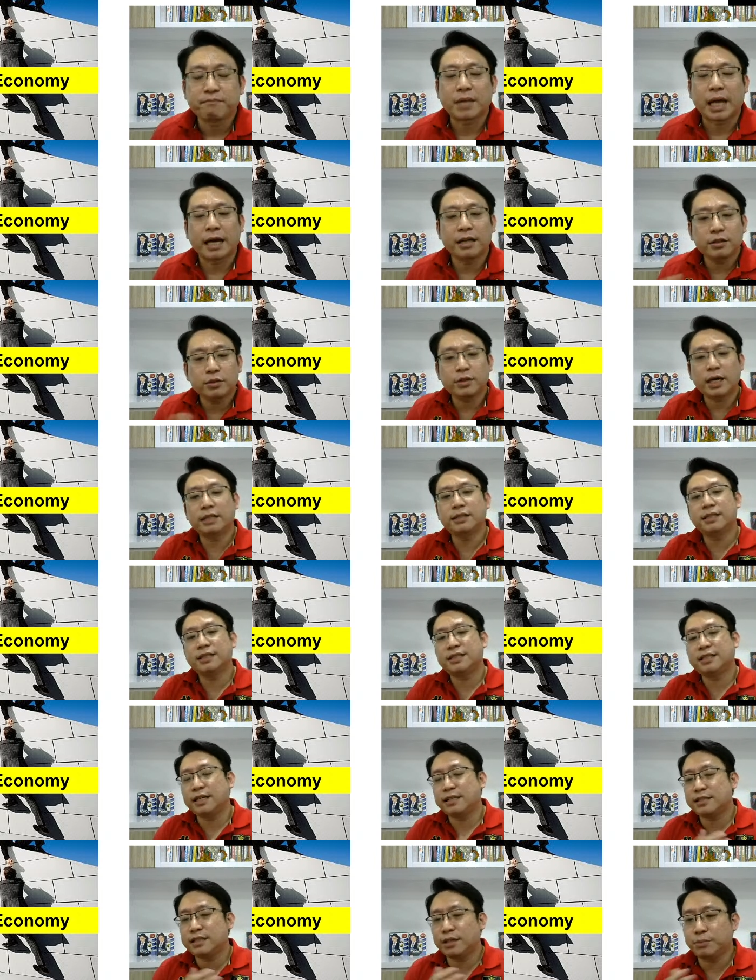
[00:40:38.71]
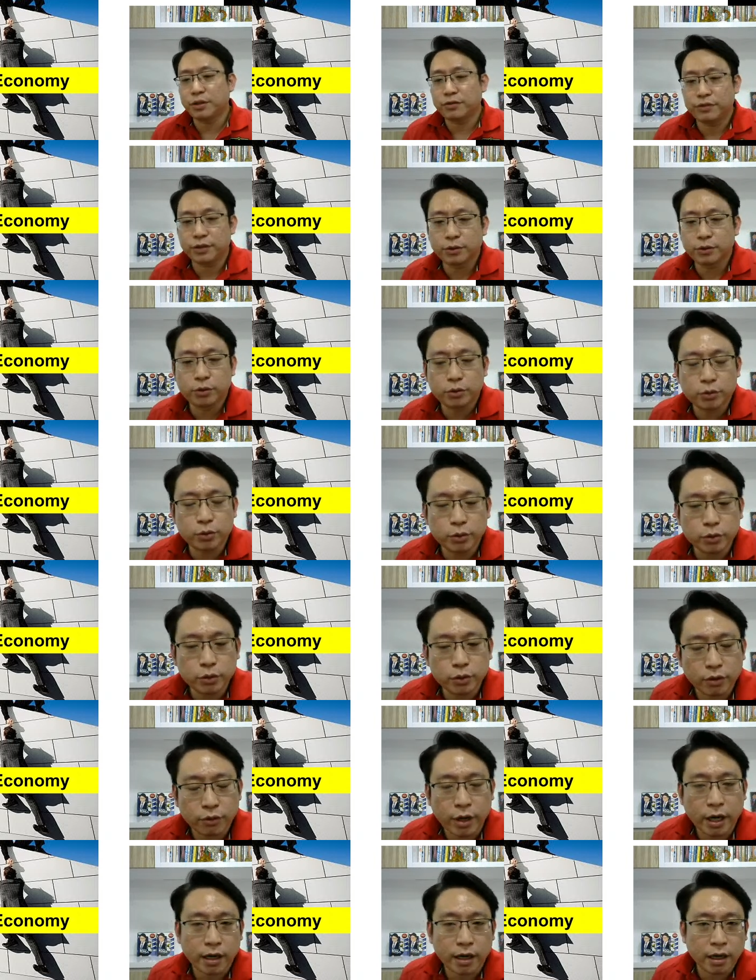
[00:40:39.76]
I do understand some of you do
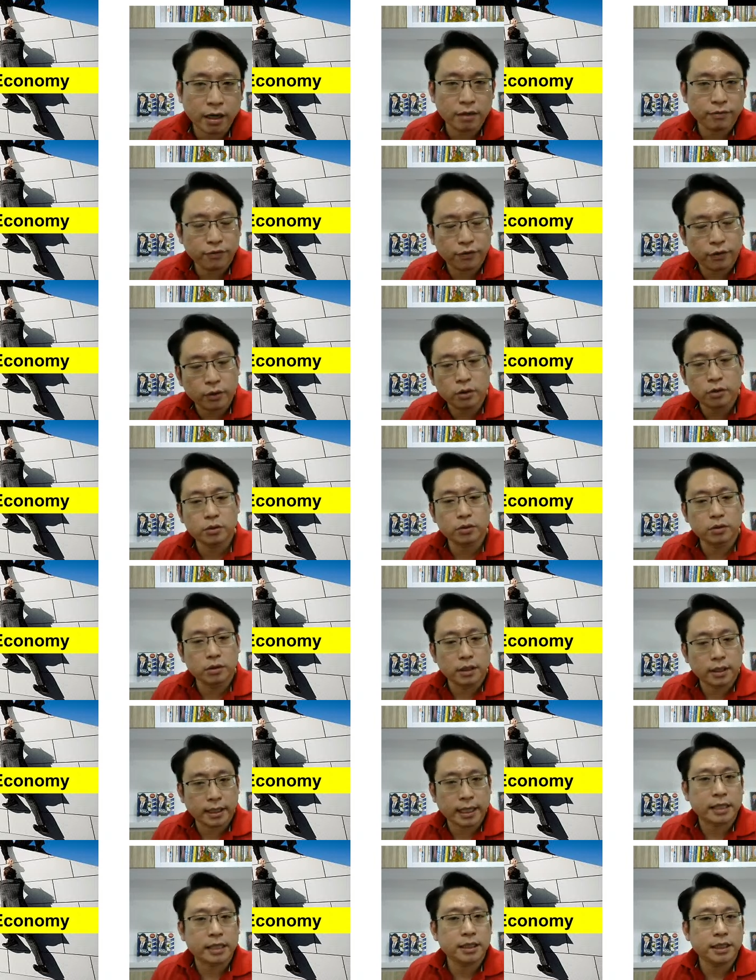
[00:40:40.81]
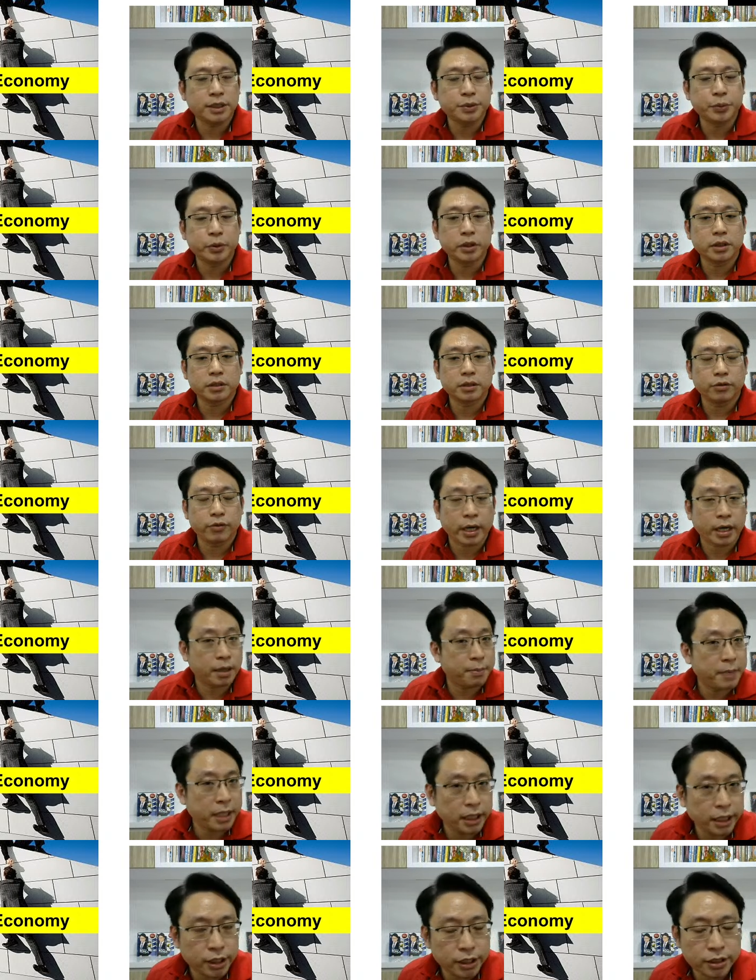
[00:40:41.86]
follow Cathy Wood
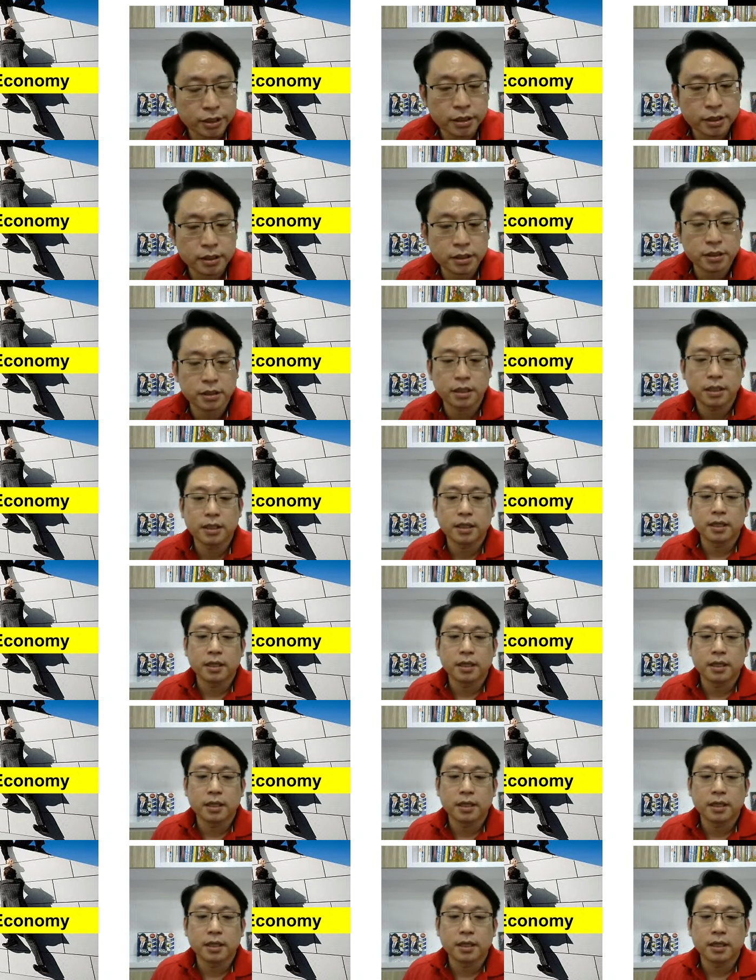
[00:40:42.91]
recommendations,